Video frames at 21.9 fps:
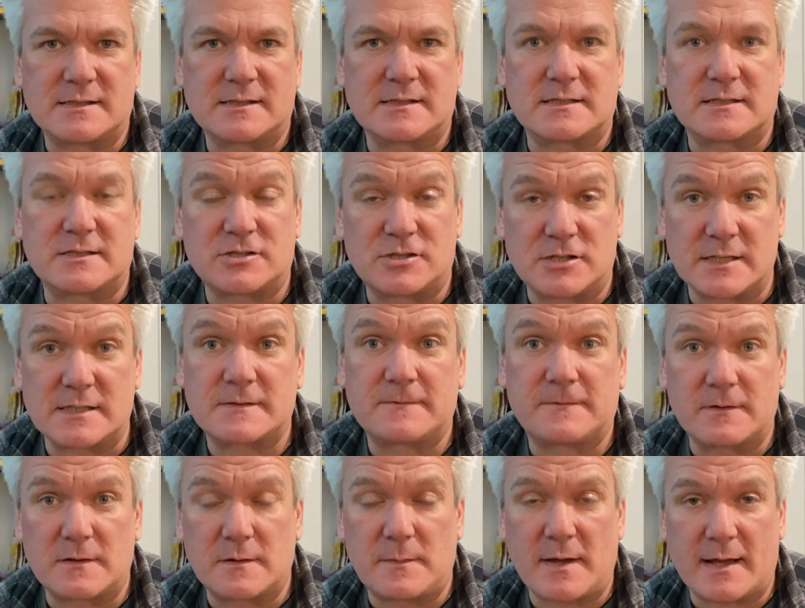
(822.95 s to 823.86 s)
it's just
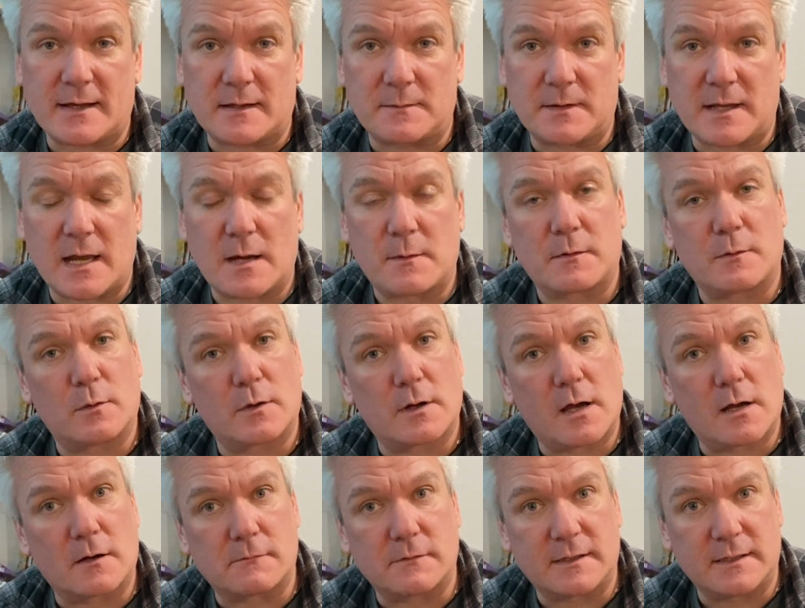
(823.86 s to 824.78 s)
for the backup camera. We're
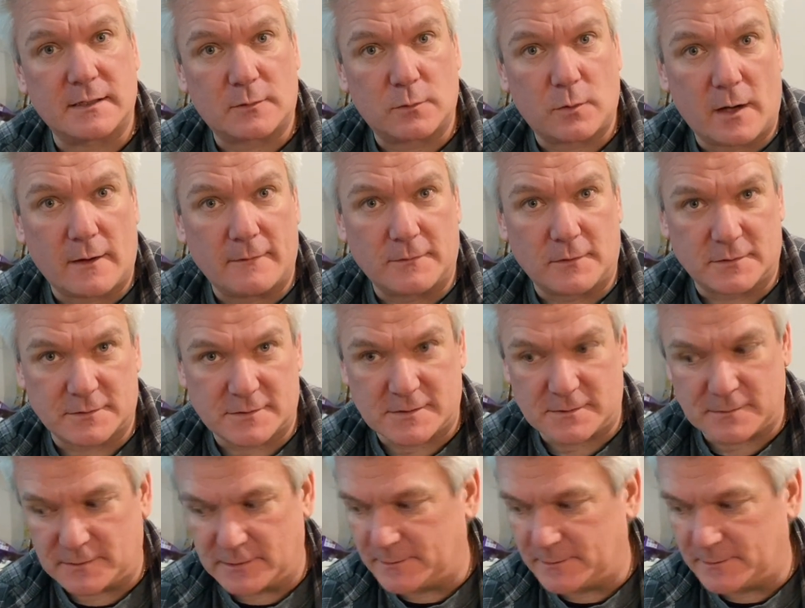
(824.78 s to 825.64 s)
not running 12 volts through it.